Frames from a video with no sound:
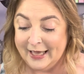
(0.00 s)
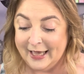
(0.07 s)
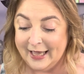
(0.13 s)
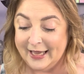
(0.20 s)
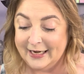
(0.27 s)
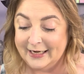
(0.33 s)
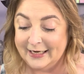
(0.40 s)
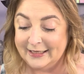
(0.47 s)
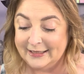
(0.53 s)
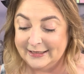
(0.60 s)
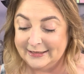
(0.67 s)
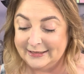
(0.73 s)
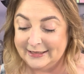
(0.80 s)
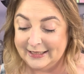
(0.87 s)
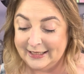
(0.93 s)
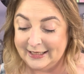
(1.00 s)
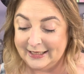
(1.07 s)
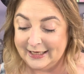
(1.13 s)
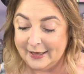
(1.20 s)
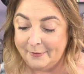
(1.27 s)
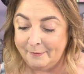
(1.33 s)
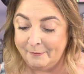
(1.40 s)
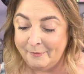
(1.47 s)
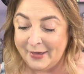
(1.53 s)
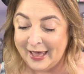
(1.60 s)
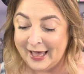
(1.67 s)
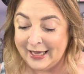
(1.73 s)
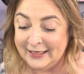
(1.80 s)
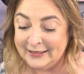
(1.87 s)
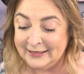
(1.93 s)
and it is the
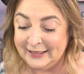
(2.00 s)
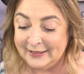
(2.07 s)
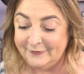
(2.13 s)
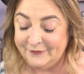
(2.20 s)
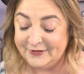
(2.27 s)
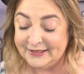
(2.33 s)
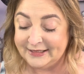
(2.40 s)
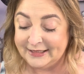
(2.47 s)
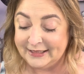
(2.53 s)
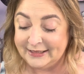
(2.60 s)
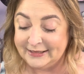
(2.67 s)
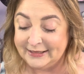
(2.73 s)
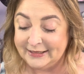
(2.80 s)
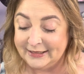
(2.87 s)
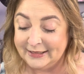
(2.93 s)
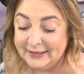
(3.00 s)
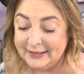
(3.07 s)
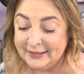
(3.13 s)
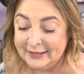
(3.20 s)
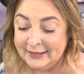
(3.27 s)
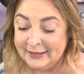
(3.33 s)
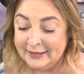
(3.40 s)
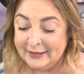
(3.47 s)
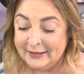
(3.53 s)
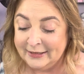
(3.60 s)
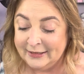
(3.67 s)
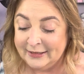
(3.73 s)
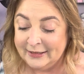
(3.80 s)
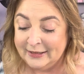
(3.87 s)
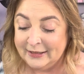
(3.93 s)
Magnificent
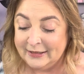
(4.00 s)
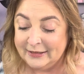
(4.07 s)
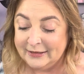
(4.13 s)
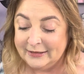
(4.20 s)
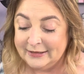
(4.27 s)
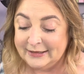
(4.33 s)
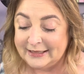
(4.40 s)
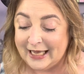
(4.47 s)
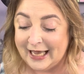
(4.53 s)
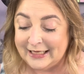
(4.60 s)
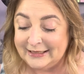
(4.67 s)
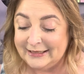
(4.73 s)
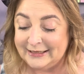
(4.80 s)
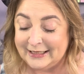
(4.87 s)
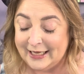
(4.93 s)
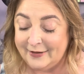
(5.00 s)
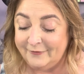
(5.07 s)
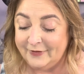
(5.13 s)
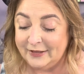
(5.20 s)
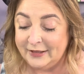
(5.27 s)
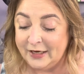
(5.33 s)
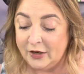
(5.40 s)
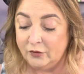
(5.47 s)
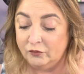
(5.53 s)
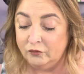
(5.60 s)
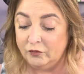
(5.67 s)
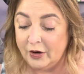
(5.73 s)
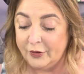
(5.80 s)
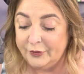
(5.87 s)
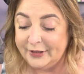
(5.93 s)
size 7
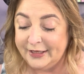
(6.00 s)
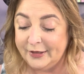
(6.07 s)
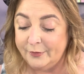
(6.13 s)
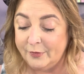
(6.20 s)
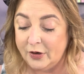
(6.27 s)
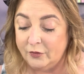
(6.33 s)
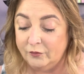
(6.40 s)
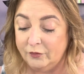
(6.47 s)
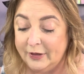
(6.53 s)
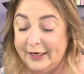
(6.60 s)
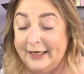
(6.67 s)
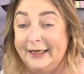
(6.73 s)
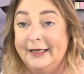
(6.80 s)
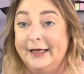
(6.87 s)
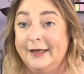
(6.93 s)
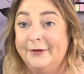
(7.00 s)
rhodium ring,